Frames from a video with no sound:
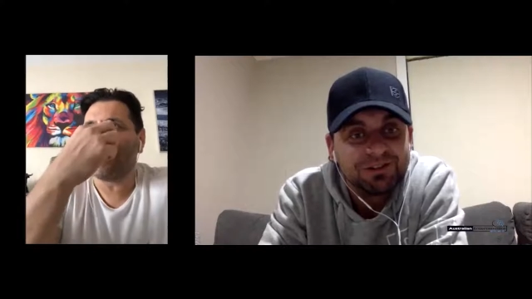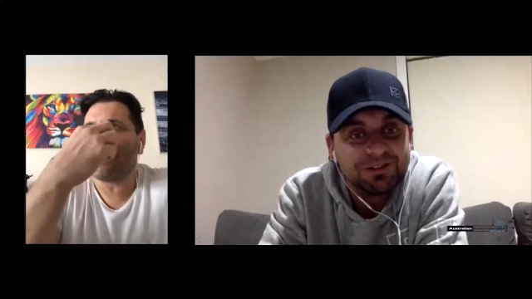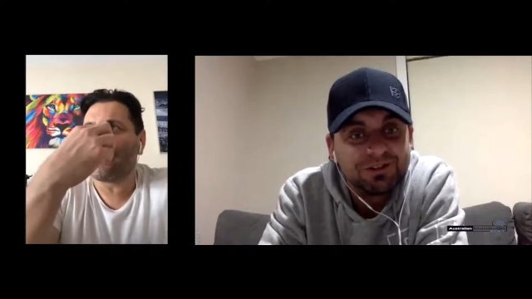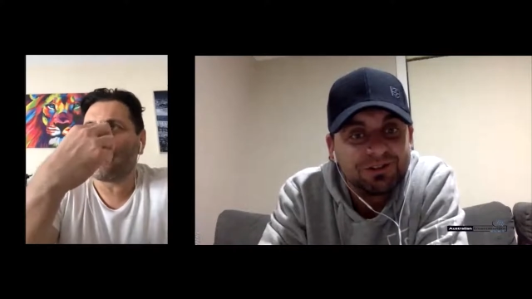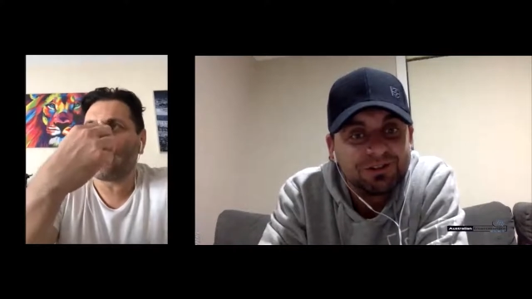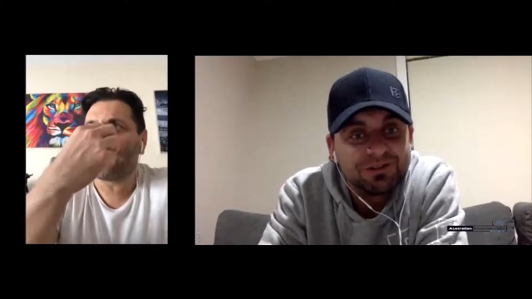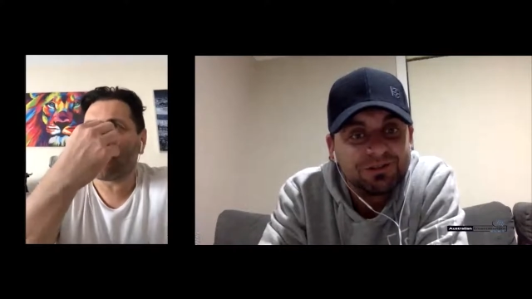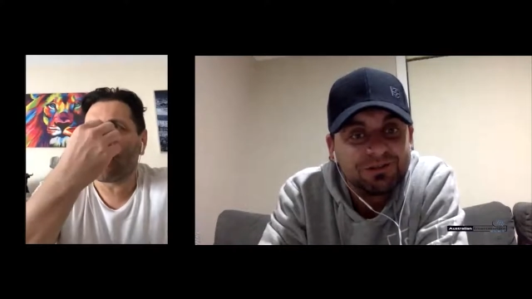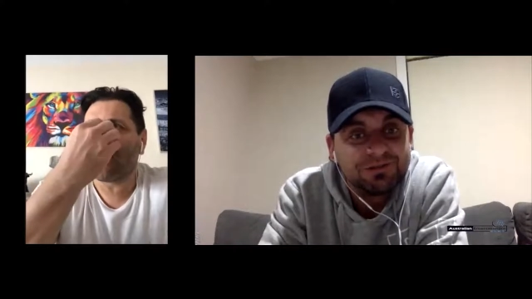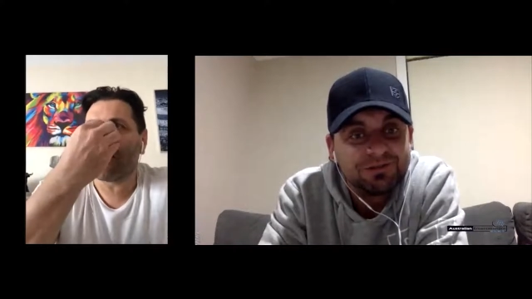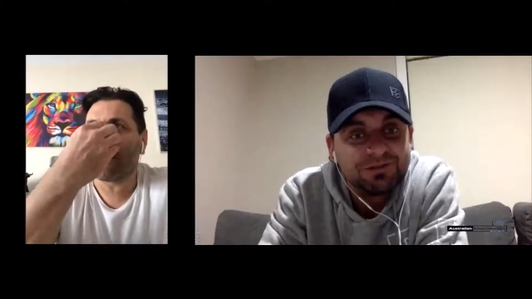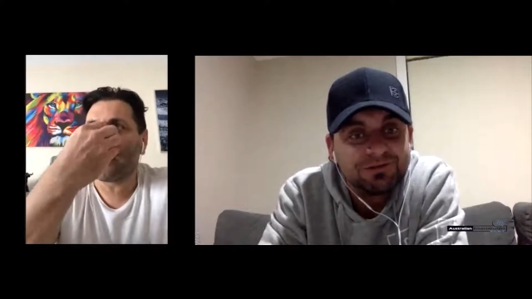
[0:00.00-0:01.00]
Speaker 1: I
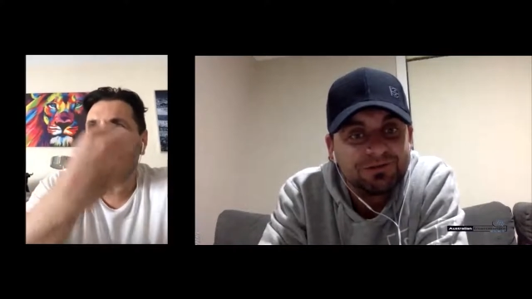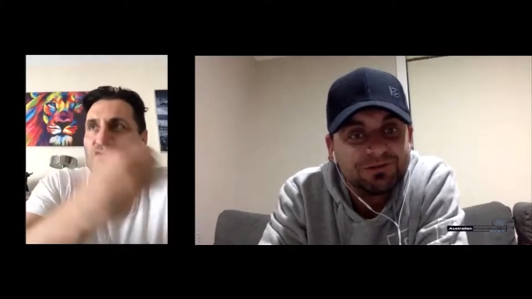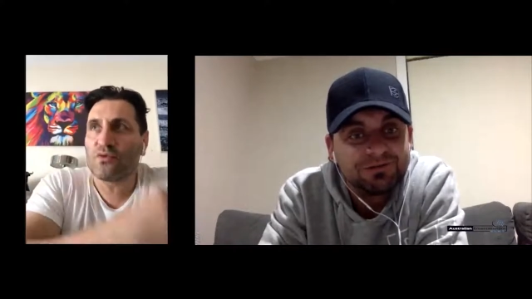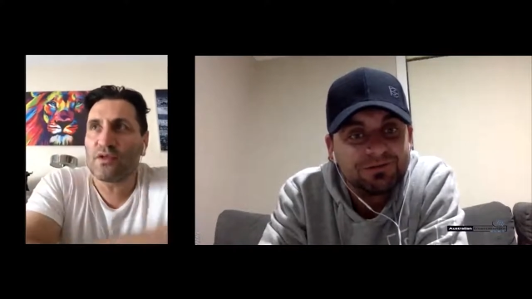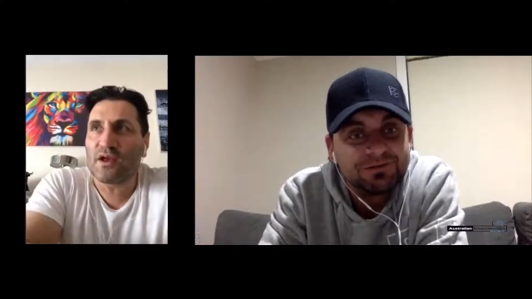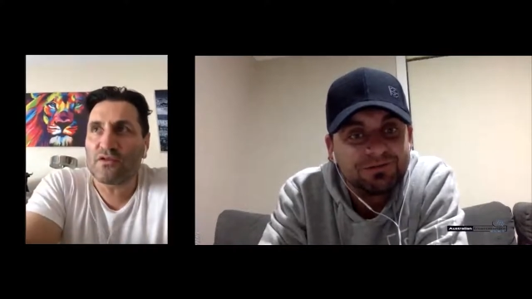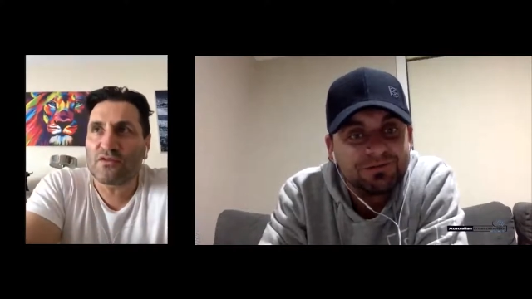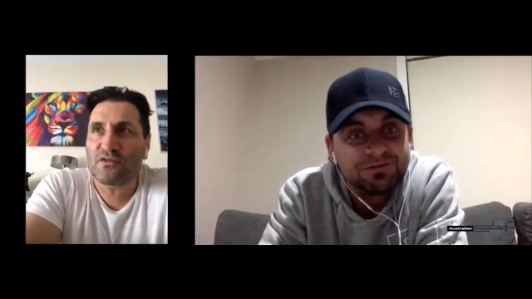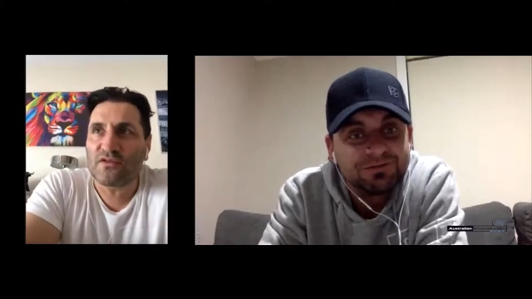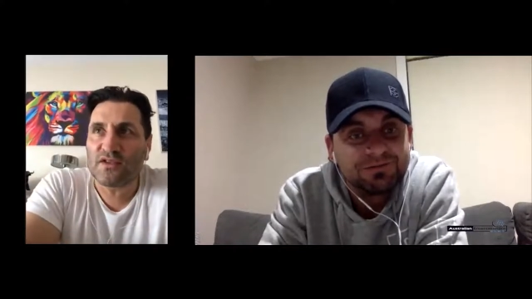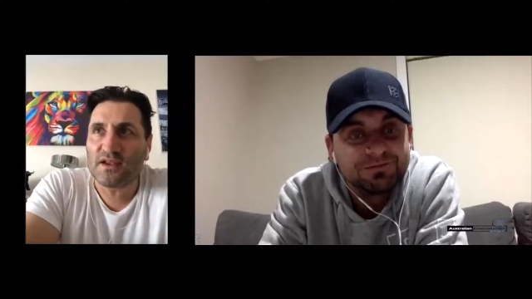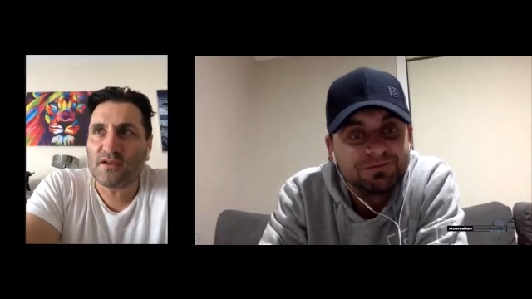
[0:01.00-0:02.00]
started that in
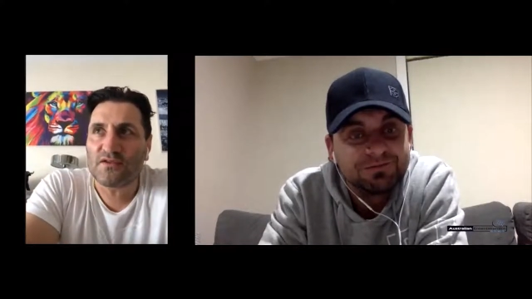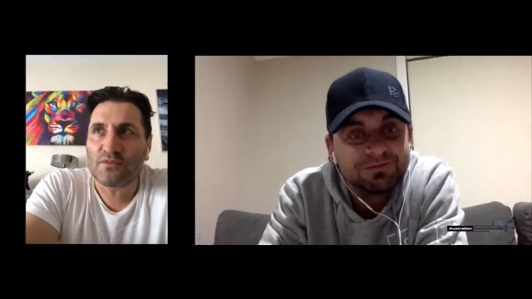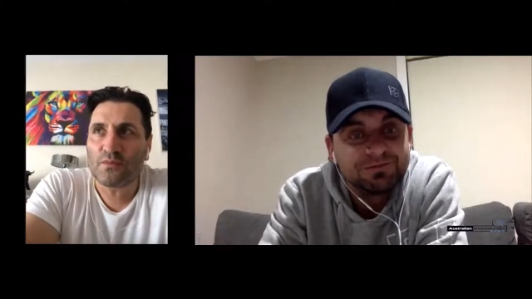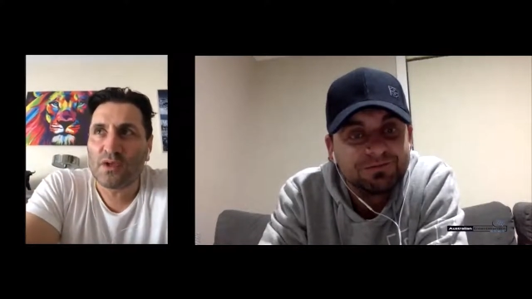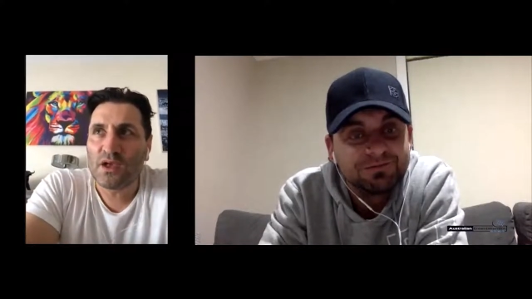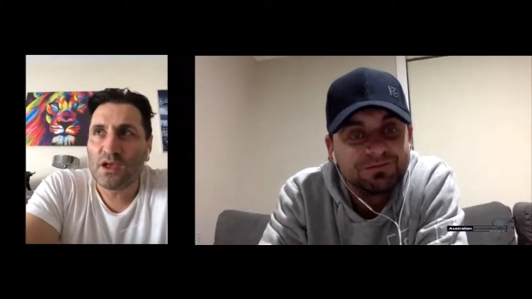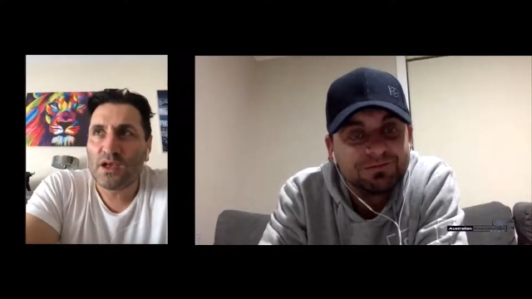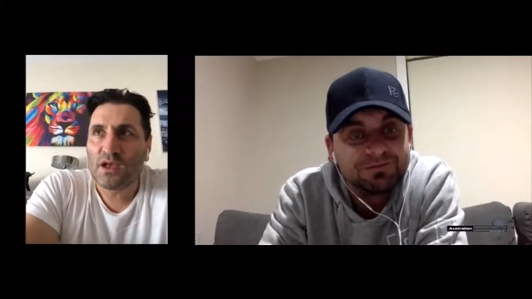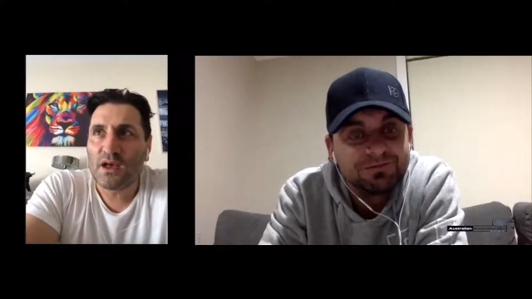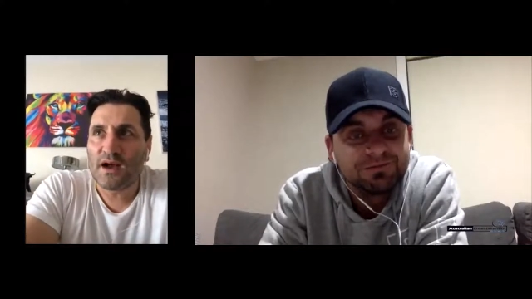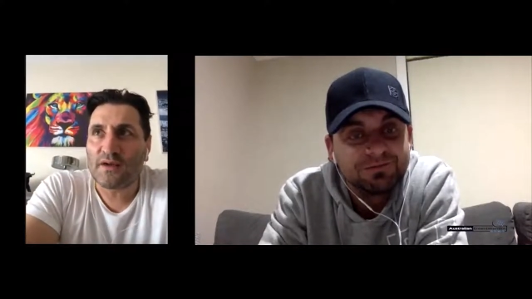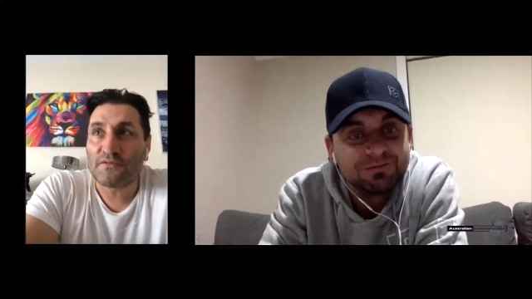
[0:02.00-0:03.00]
2006
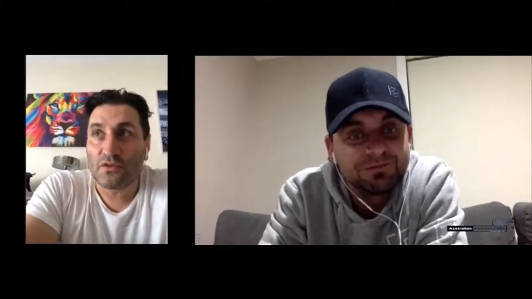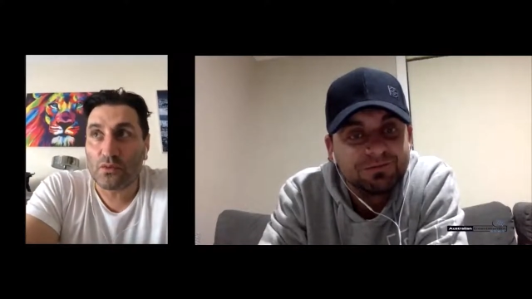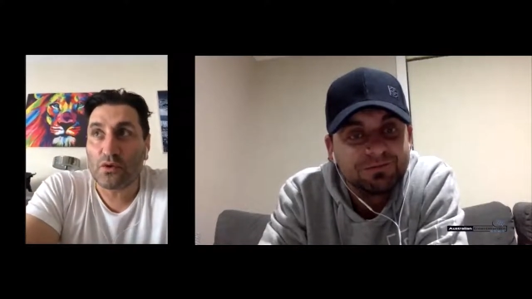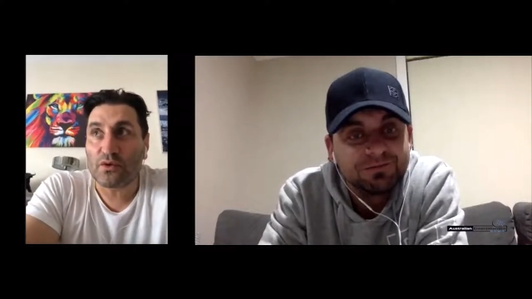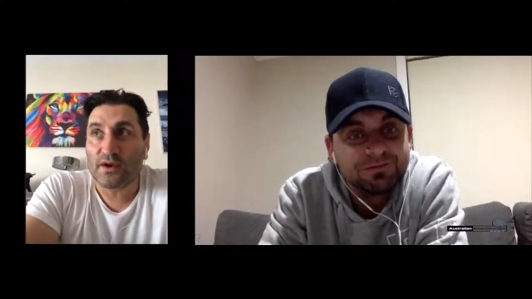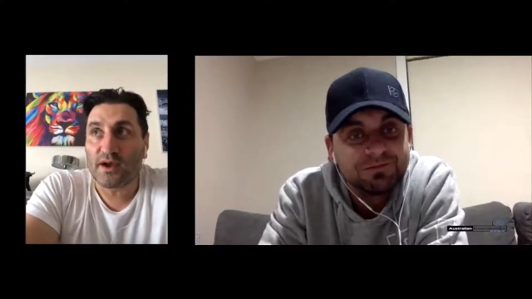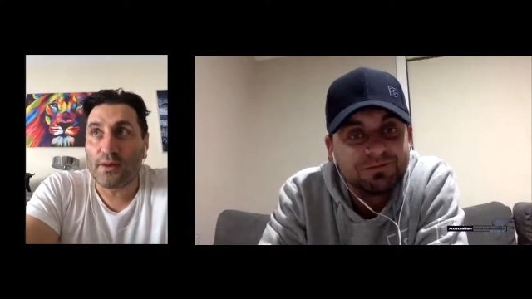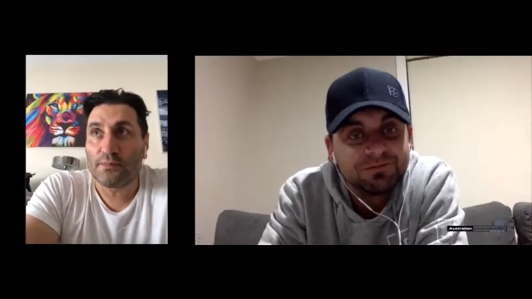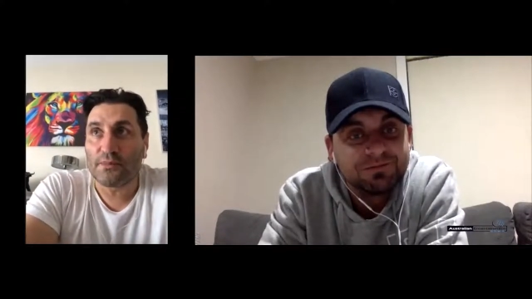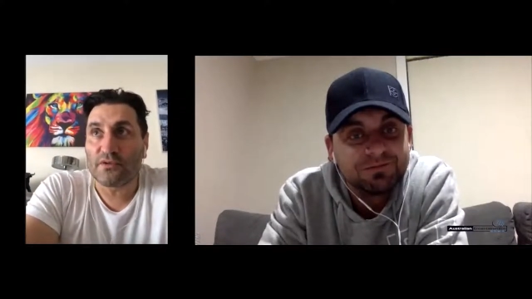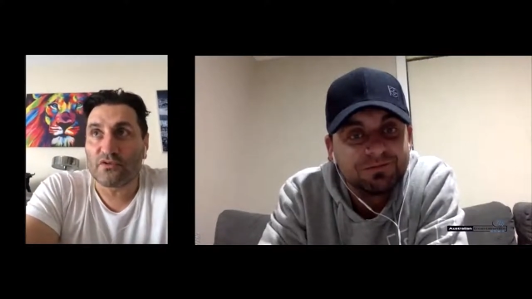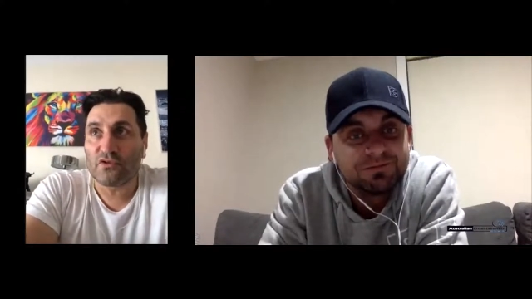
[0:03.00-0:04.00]
after the World Cup.